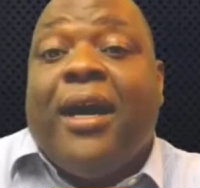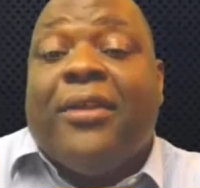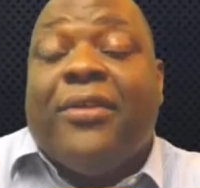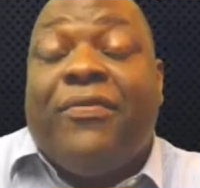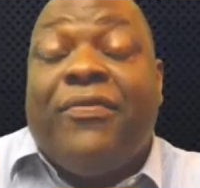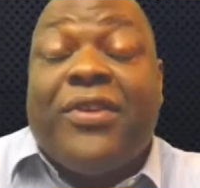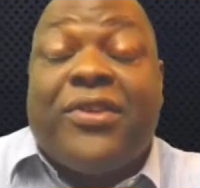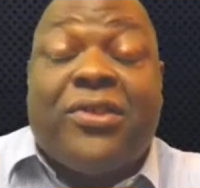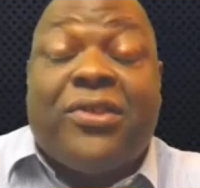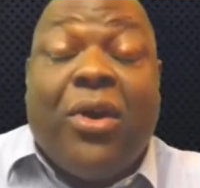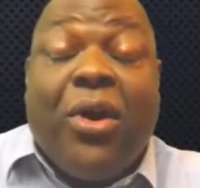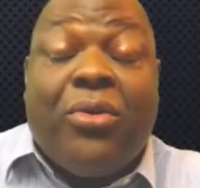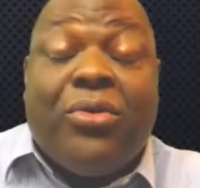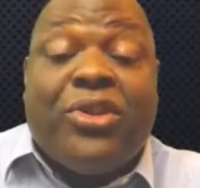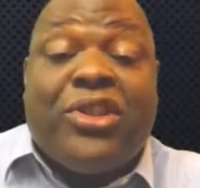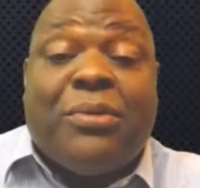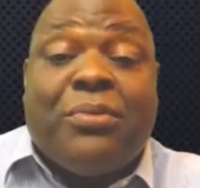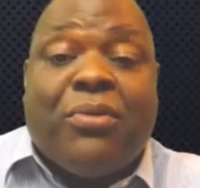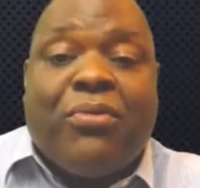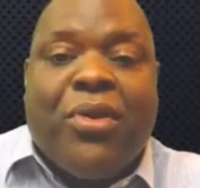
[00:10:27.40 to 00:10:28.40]
physical
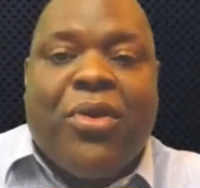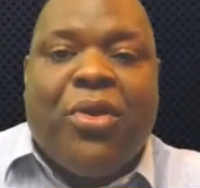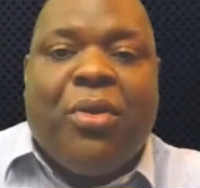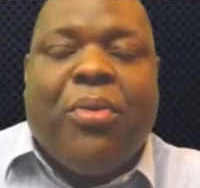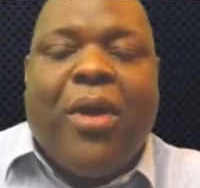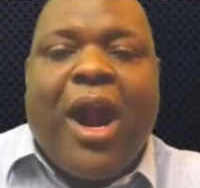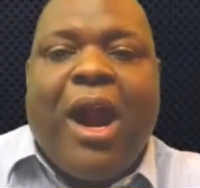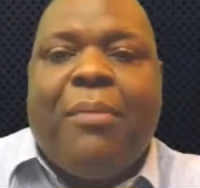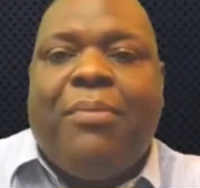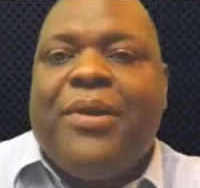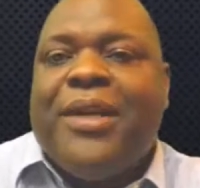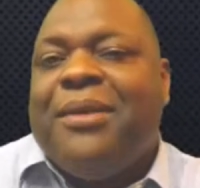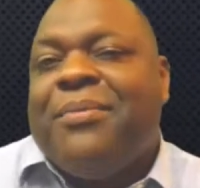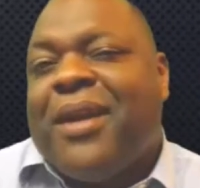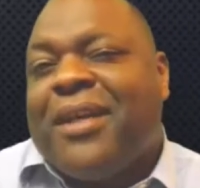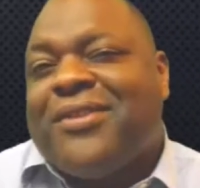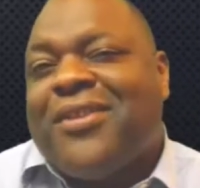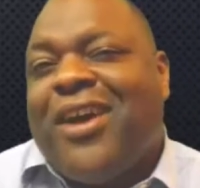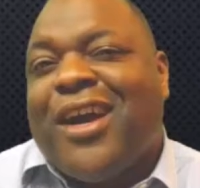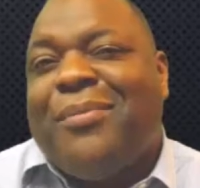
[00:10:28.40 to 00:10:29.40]
ownership of rental property,
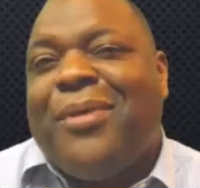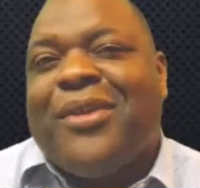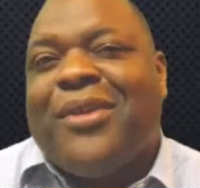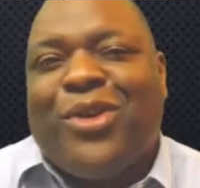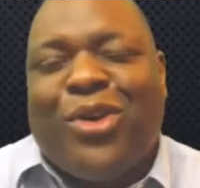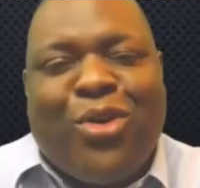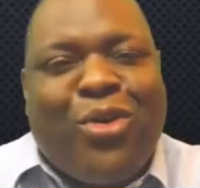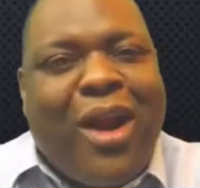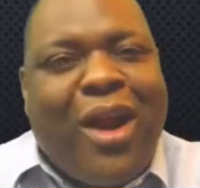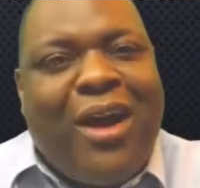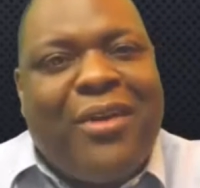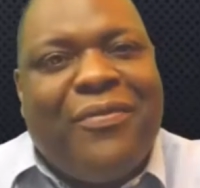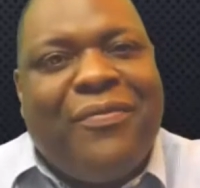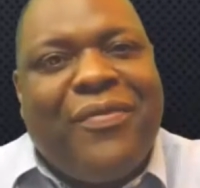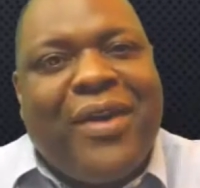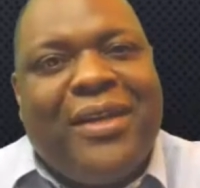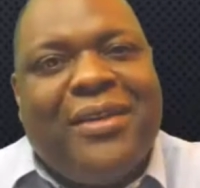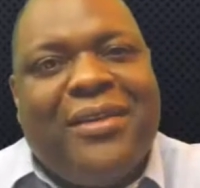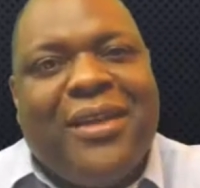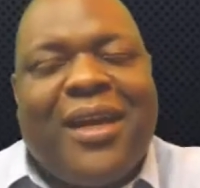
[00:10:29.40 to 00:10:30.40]
but I talk about the
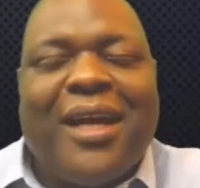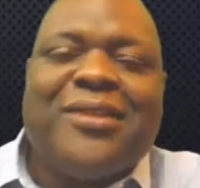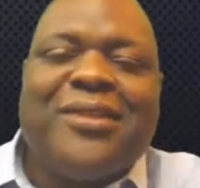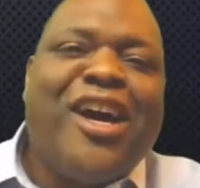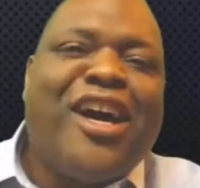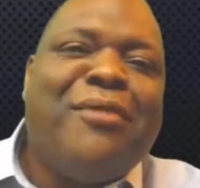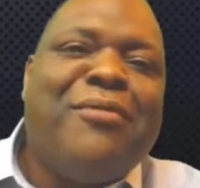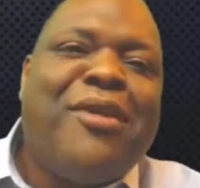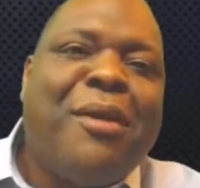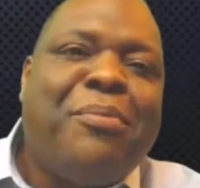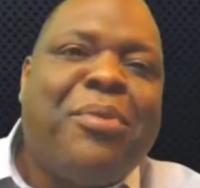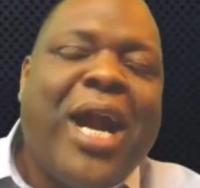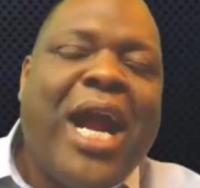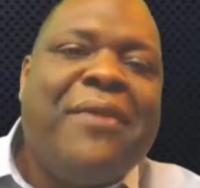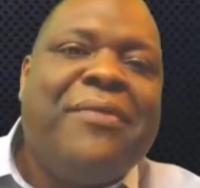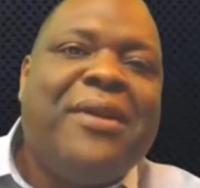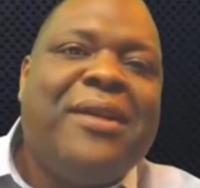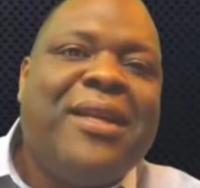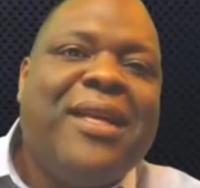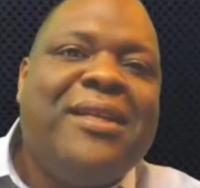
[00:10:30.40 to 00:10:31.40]
crowdfunding, I talk about
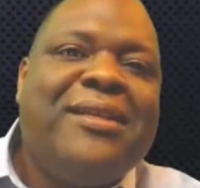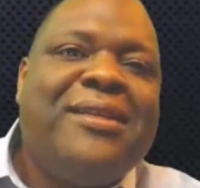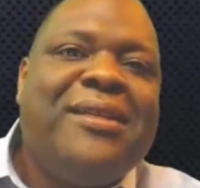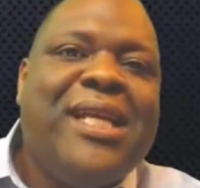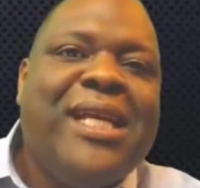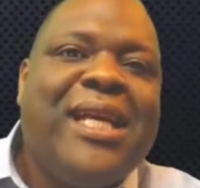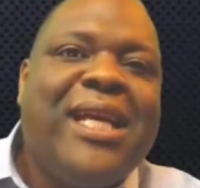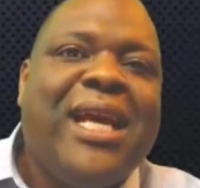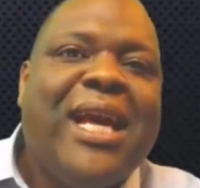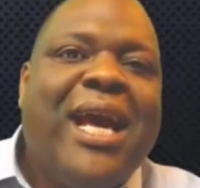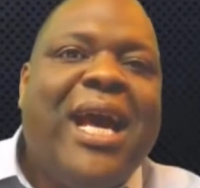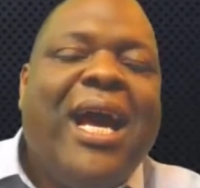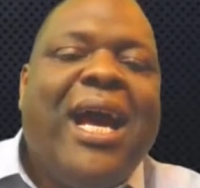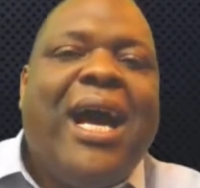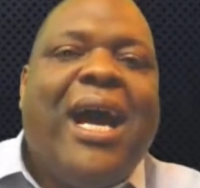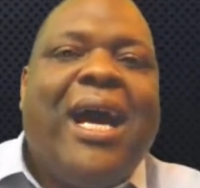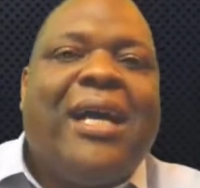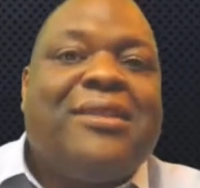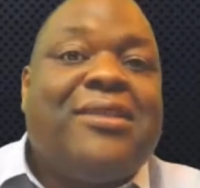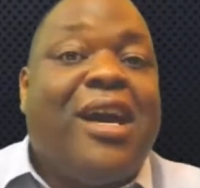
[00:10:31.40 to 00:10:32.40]
private lending,
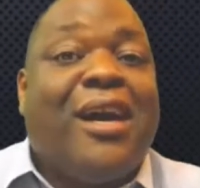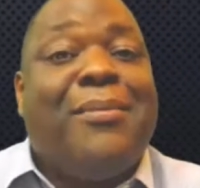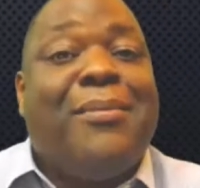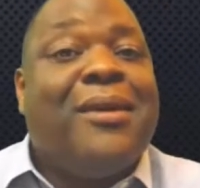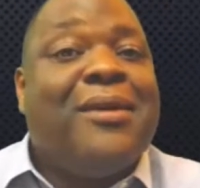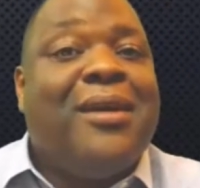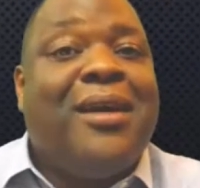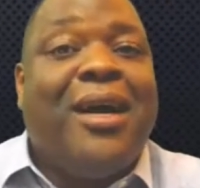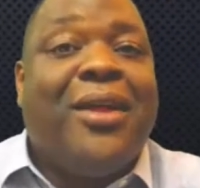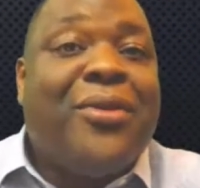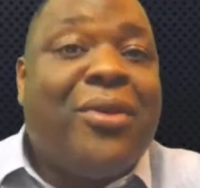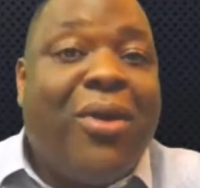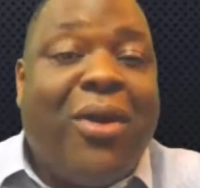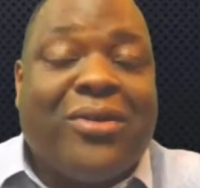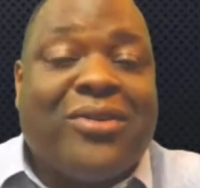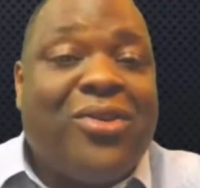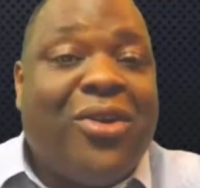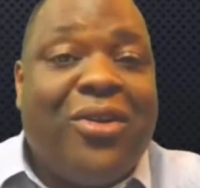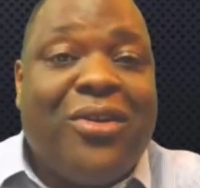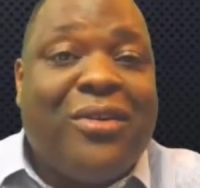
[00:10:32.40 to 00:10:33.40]
I talk about other
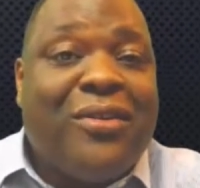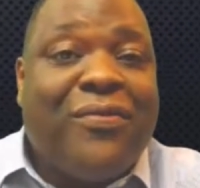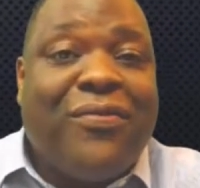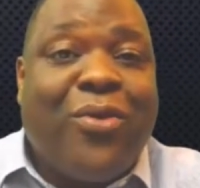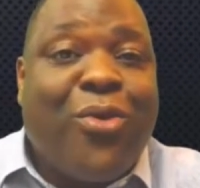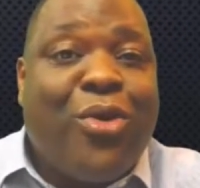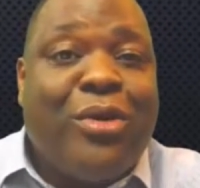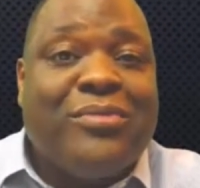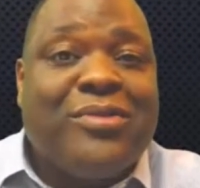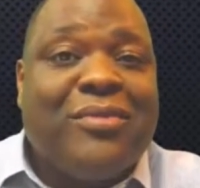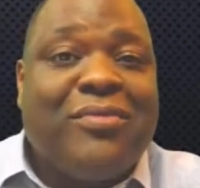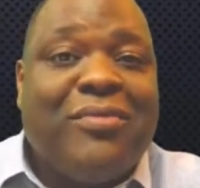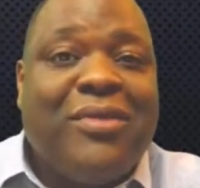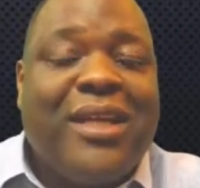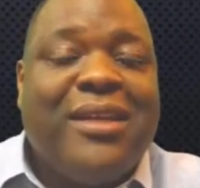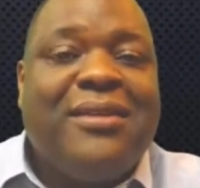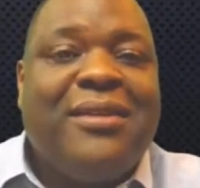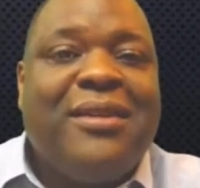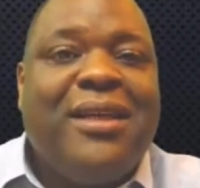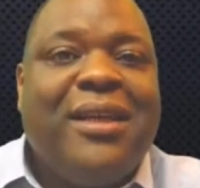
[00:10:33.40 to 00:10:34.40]
alternative forms of
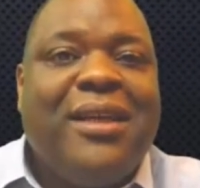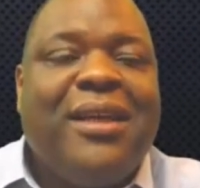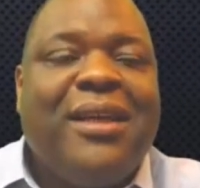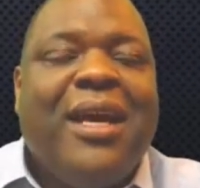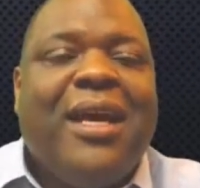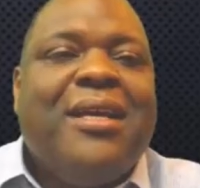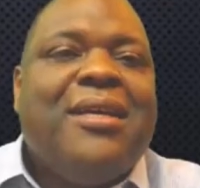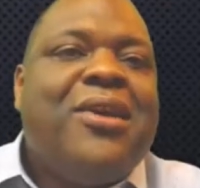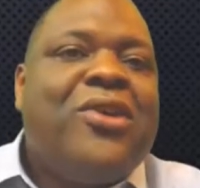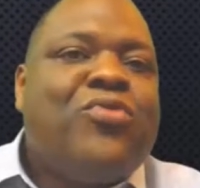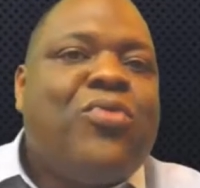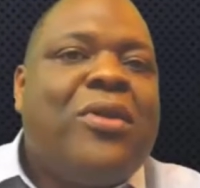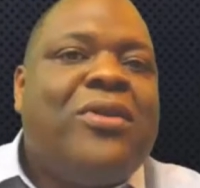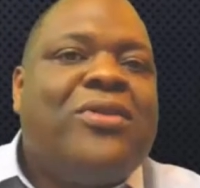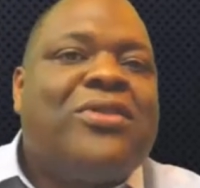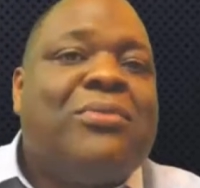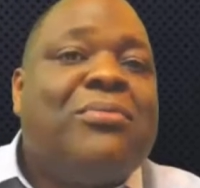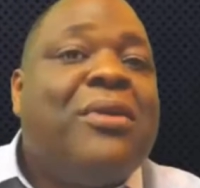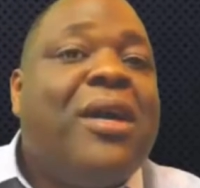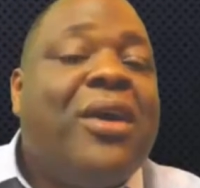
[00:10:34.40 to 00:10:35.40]
lending, as well
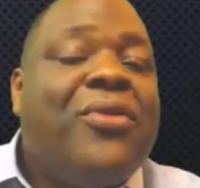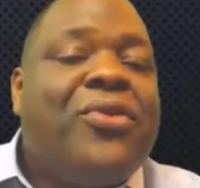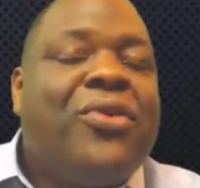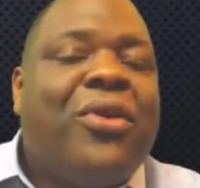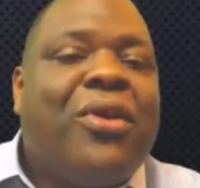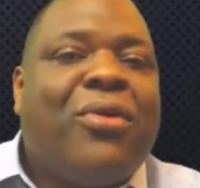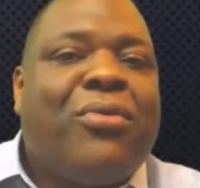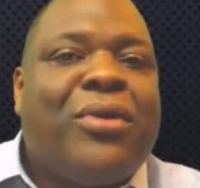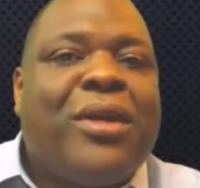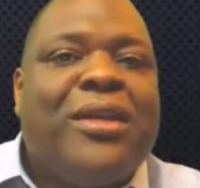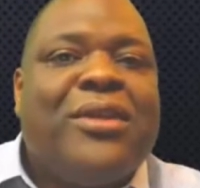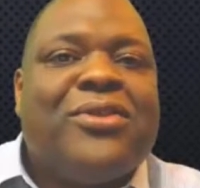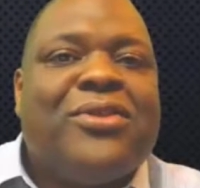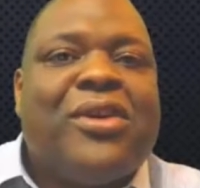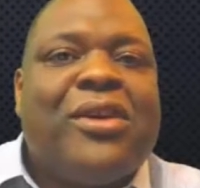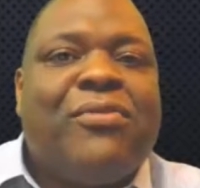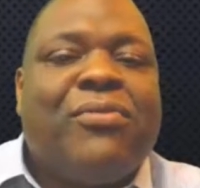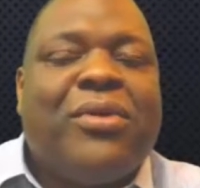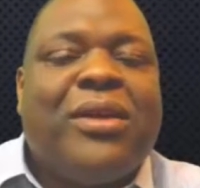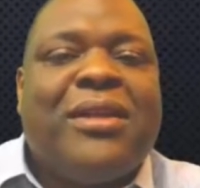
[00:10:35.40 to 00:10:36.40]
as some other arenas
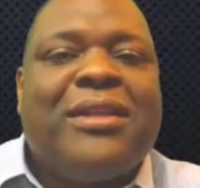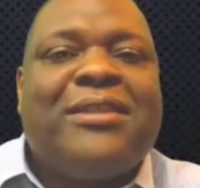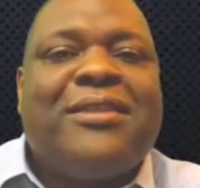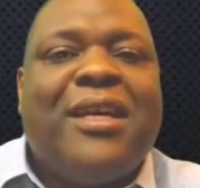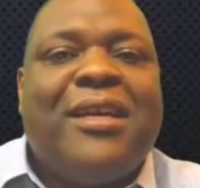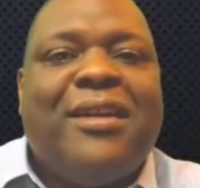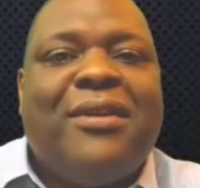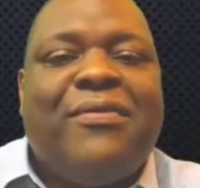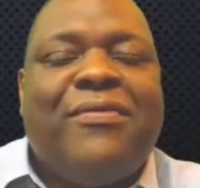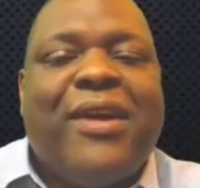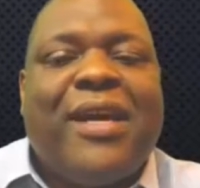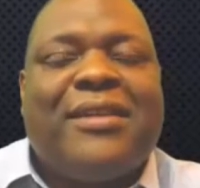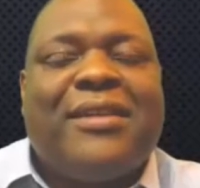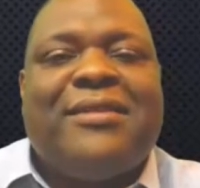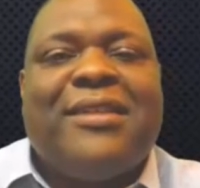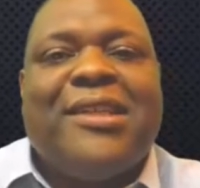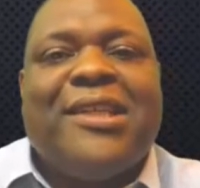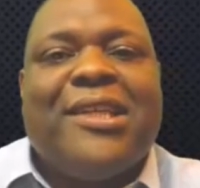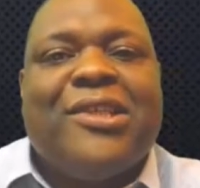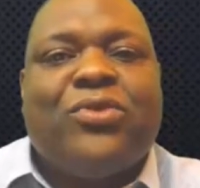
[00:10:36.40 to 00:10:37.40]
of real estate
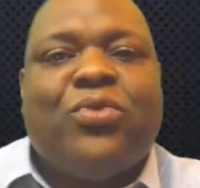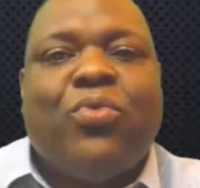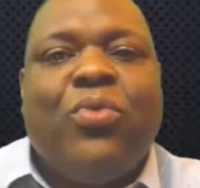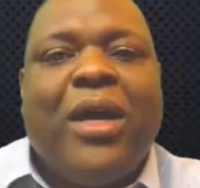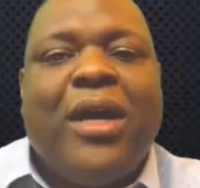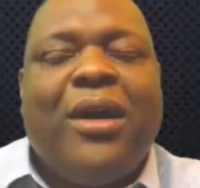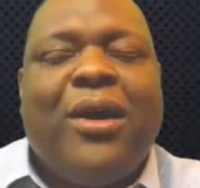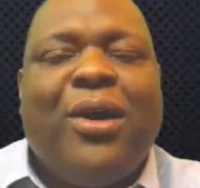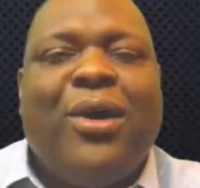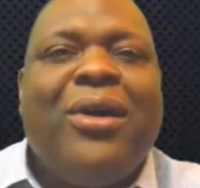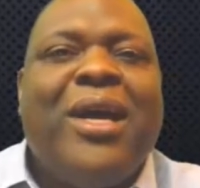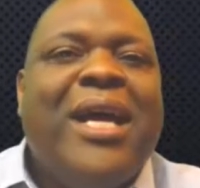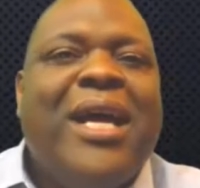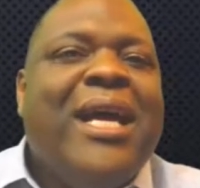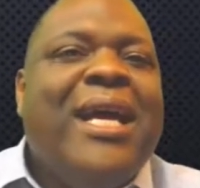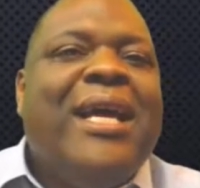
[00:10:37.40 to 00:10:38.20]
investing as well.